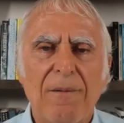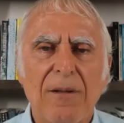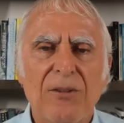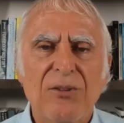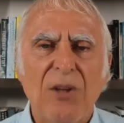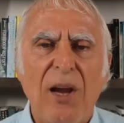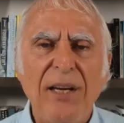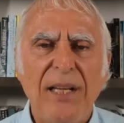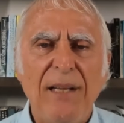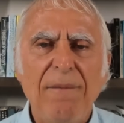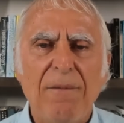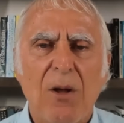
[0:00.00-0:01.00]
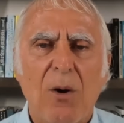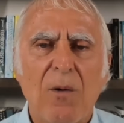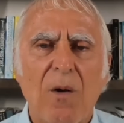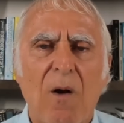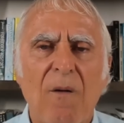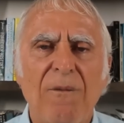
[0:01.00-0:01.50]
signing
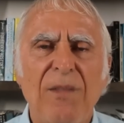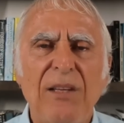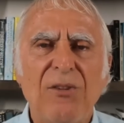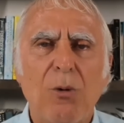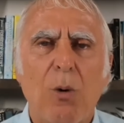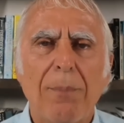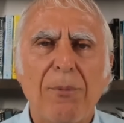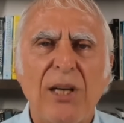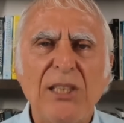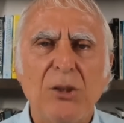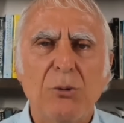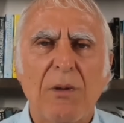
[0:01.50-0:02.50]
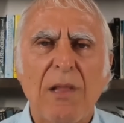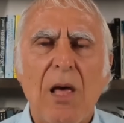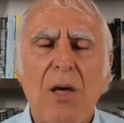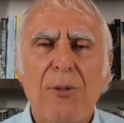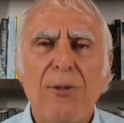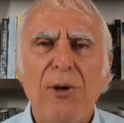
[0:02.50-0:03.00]
of these cooperations with
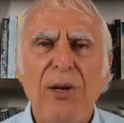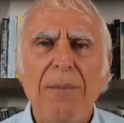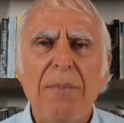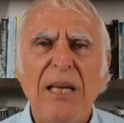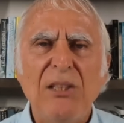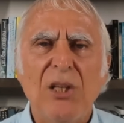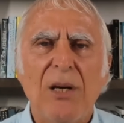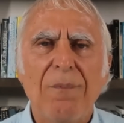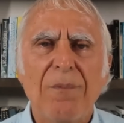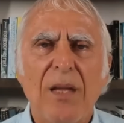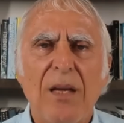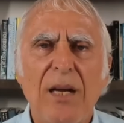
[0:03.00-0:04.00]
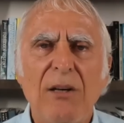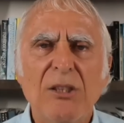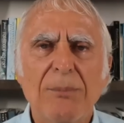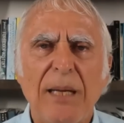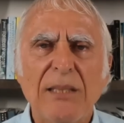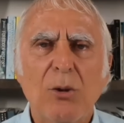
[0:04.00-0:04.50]
30 major
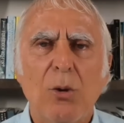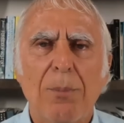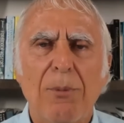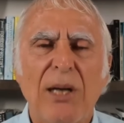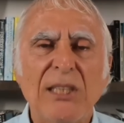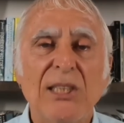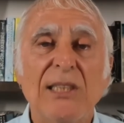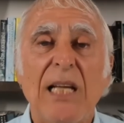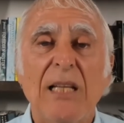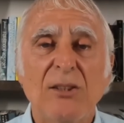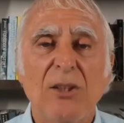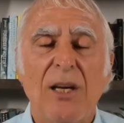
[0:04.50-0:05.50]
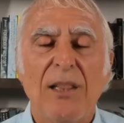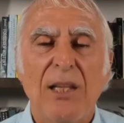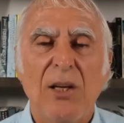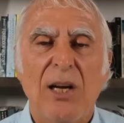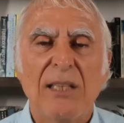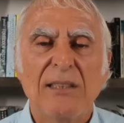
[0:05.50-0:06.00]
aerospace corporations outside of the
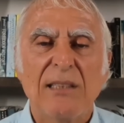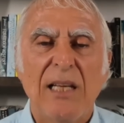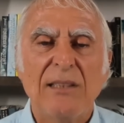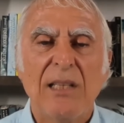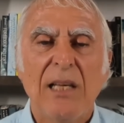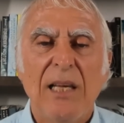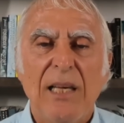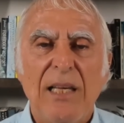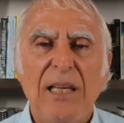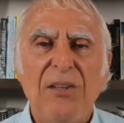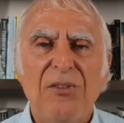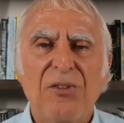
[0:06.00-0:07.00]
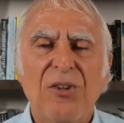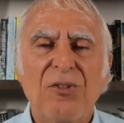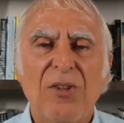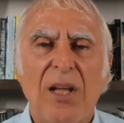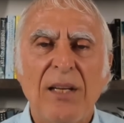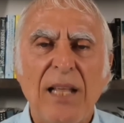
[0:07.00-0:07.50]
United States is
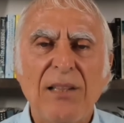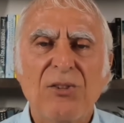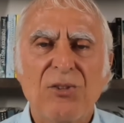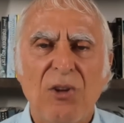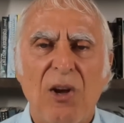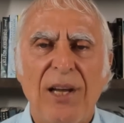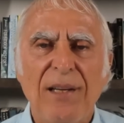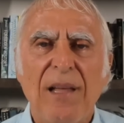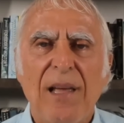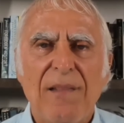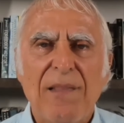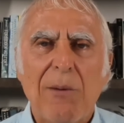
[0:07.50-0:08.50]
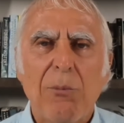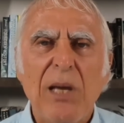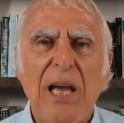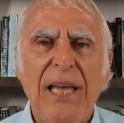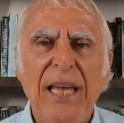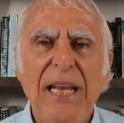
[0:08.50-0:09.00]
just another sign that we
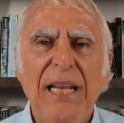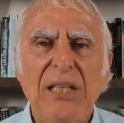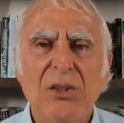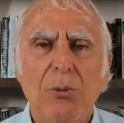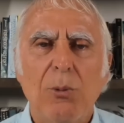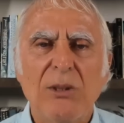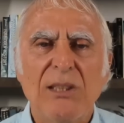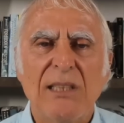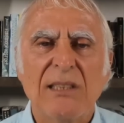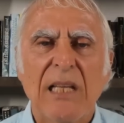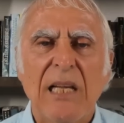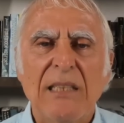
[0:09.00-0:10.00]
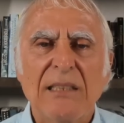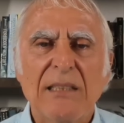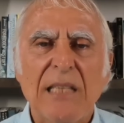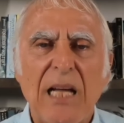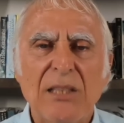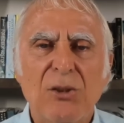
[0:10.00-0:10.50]
are heading towards this
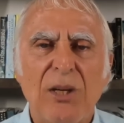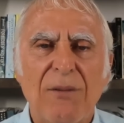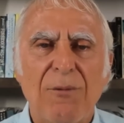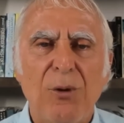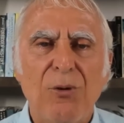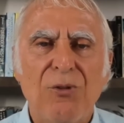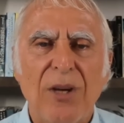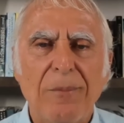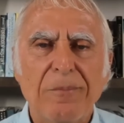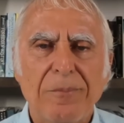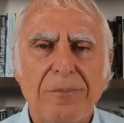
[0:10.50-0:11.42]
Star Trek future.